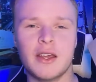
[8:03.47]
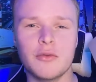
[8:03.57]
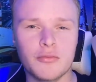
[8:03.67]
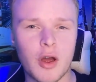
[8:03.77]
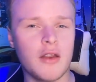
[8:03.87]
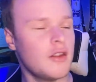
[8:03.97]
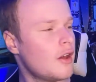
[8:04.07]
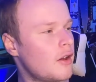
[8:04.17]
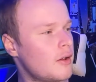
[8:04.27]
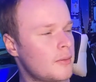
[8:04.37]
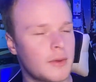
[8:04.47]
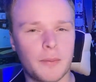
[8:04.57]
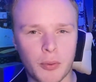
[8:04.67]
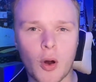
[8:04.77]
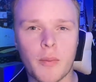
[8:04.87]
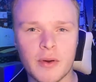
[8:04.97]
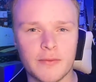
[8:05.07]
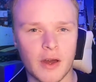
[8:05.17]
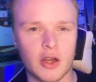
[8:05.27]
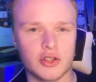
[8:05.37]
it can run the proper
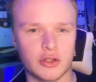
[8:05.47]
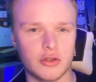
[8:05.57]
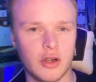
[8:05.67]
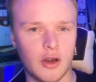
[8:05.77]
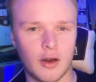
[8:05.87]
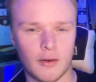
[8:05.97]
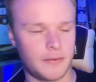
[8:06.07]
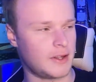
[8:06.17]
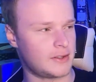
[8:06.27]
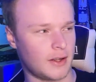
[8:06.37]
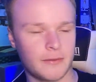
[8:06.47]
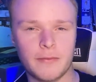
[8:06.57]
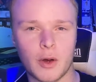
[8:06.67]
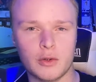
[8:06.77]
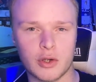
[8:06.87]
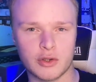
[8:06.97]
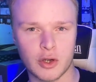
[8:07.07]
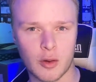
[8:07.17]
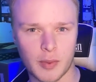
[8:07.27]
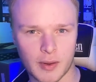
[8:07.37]
version of things like
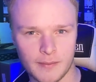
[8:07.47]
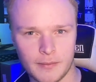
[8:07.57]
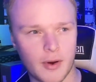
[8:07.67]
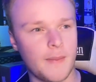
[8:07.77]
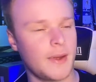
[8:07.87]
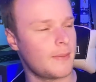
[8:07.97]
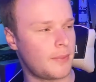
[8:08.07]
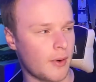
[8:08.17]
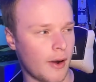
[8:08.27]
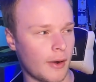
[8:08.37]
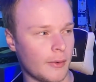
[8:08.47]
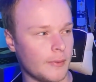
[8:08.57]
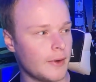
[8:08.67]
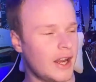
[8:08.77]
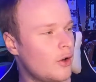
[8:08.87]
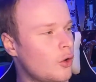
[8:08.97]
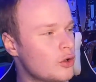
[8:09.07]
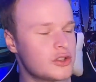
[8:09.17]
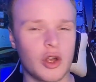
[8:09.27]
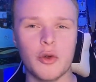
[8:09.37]
Photoshop and Premiere Pro, and it
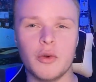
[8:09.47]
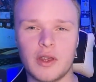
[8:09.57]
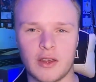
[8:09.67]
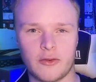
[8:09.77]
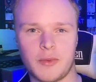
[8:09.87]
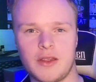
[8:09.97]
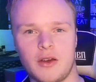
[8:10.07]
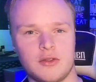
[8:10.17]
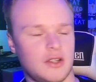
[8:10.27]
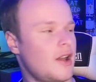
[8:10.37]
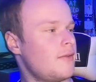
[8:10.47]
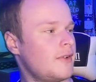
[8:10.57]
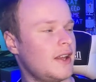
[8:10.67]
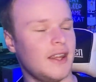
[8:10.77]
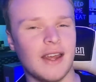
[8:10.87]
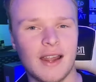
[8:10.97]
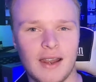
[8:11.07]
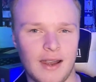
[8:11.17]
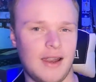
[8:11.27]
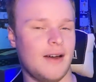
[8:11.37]
also gives me those lovely
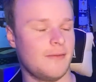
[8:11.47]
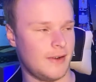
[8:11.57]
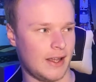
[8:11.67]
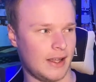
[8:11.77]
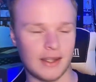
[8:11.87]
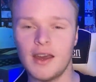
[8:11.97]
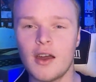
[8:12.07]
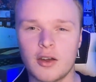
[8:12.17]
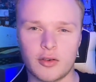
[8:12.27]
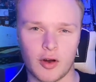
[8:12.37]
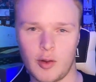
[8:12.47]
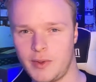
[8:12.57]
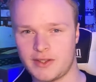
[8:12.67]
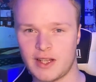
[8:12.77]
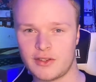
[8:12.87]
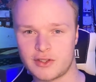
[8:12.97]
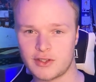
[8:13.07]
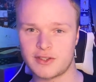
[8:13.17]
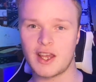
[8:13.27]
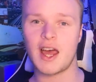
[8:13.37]
Chrome
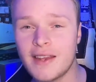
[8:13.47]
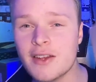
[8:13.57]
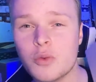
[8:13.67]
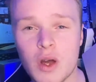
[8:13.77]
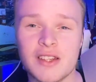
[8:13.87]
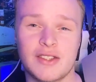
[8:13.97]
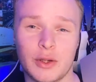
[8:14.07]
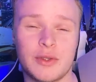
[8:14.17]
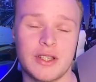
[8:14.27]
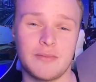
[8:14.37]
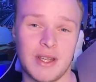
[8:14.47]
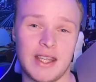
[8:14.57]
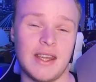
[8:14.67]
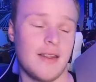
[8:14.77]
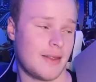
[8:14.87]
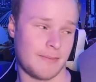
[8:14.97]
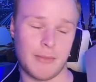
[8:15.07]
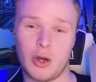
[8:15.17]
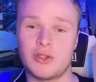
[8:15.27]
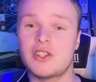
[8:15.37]
extensions. And that's why it suited me the
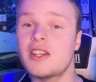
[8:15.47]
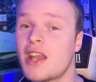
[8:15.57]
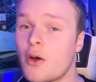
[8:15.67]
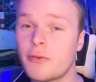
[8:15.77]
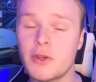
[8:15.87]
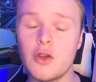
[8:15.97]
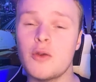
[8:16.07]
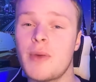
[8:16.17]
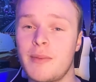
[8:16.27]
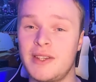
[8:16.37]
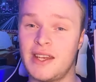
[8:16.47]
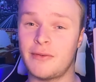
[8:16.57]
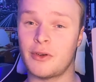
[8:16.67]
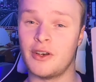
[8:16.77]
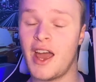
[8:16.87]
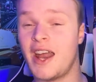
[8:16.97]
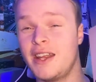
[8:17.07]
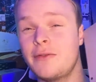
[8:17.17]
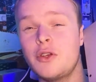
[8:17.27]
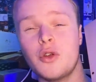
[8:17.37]
most. Now for you it may be different, and
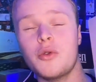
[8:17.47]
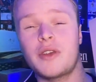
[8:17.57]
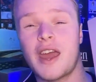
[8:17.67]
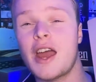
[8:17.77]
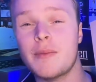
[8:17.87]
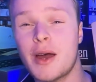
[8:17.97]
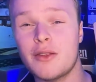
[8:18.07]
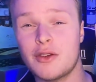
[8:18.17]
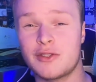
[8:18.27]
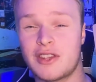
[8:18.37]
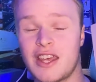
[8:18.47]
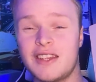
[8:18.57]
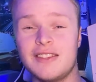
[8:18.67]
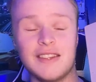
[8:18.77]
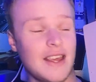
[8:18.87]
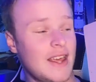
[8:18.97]
if you don't care about those things,